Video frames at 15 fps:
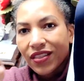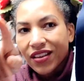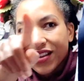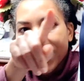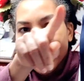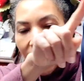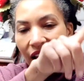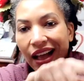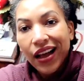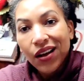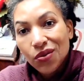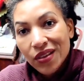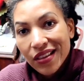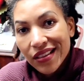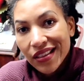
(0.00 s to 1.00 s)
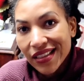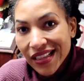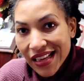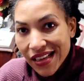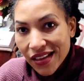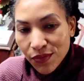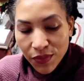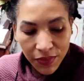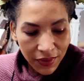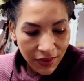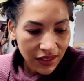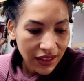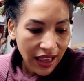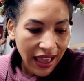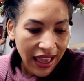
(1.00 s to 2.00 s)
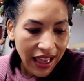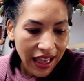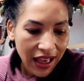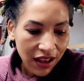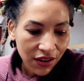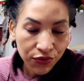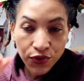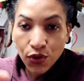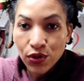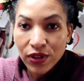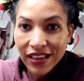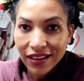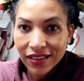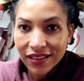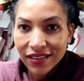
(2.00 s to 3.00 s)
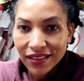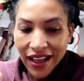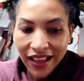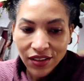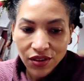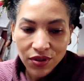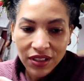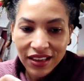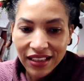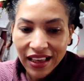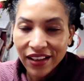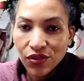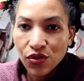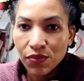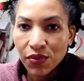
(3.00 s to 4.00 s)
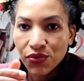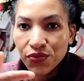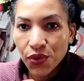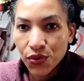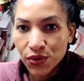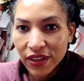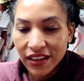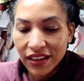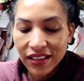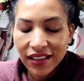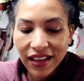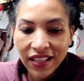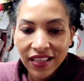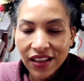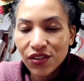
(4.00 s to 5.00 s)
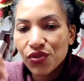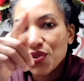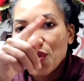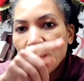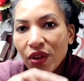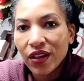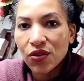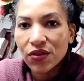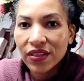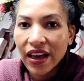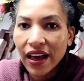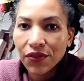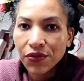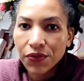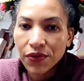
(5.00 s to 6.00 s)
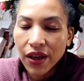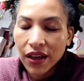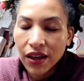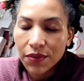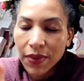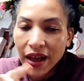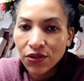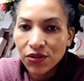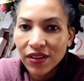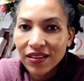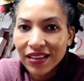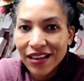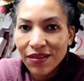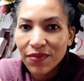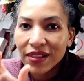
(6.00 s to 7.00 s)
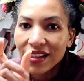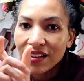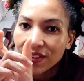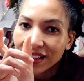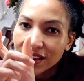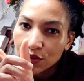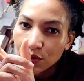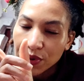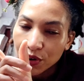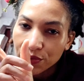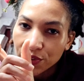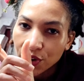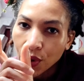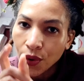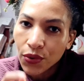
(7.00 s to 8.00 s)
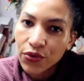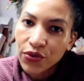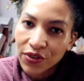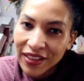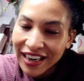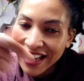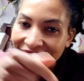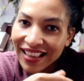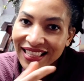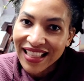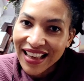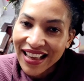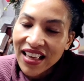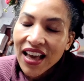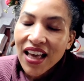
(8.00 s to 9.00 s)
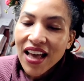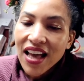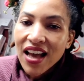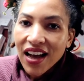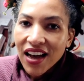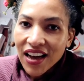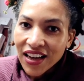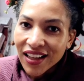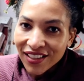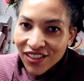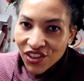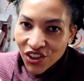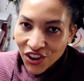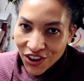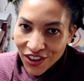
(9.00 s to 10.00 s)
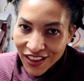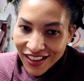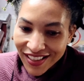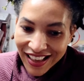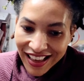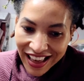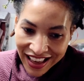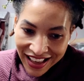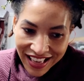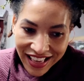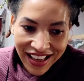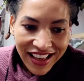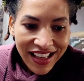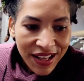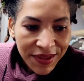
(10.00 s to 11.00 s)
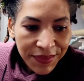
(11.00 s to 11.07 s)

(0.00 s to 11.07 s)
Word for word: the outer seams uh, folded actually it has to be folded and then sewn along the um, outer seam leave a little bit of a hole so that I can then uh, turn it in